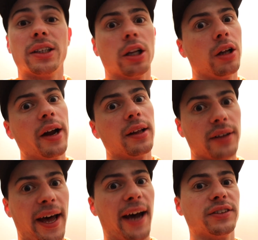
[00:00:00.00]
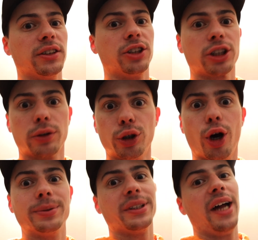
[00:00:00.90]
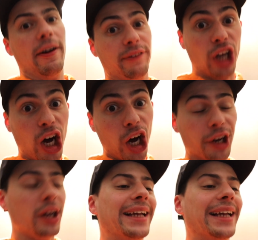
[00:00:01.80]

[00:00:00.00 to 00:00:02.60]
and a lot of laughs and screw-ups that I've done.